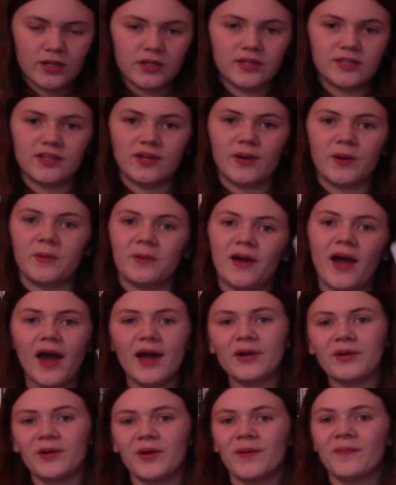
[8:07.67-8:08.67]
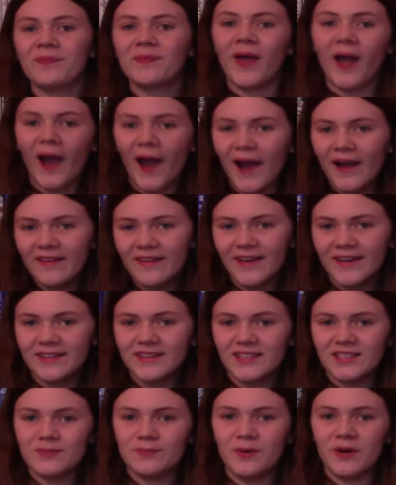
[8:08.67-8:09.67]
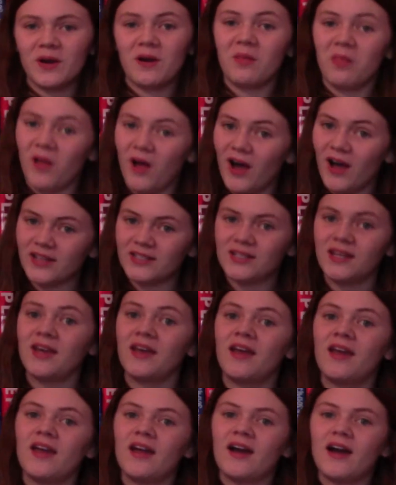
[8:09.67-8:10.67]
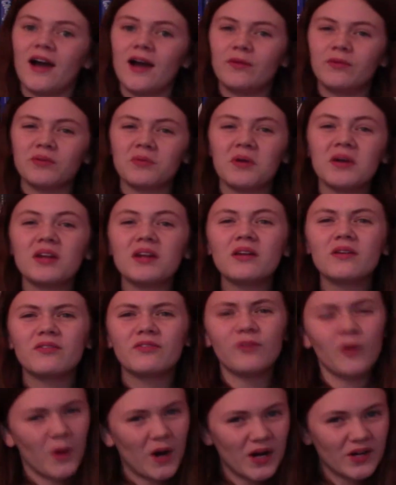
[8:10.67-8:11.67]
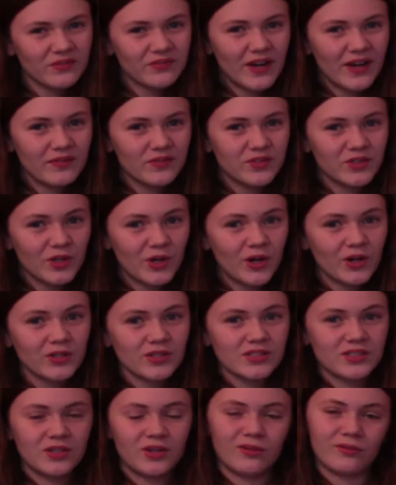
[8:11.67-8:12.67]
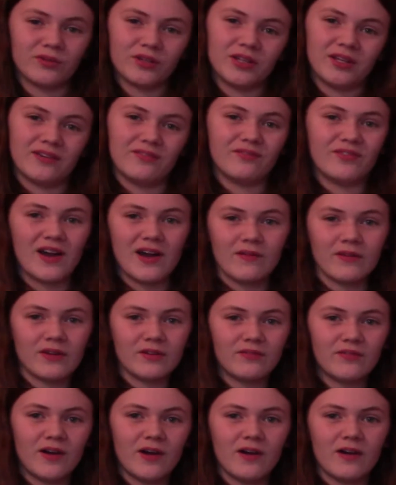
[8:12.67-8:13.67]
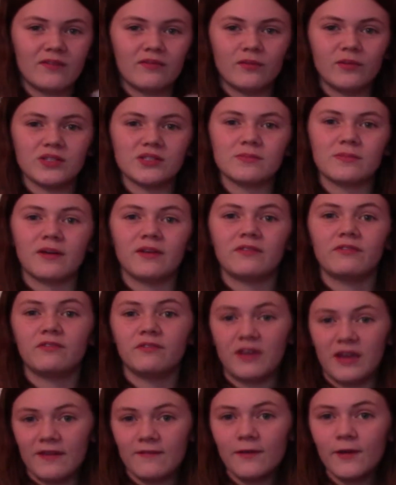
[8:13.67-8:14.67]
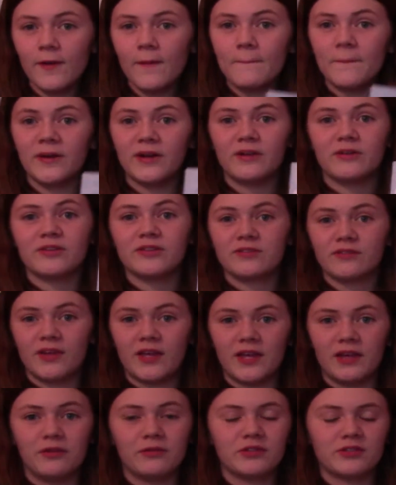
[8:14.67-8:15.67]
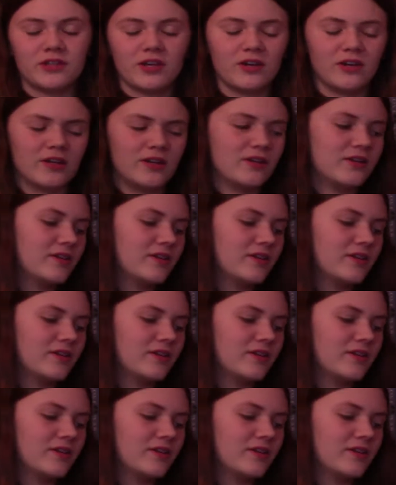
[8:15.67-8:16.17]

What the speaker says: So I don't know. I like this book a lot. I would rate it a 4 out of 5 stars, not really a 5 out of 5. It wasn't my favorite, but it was good.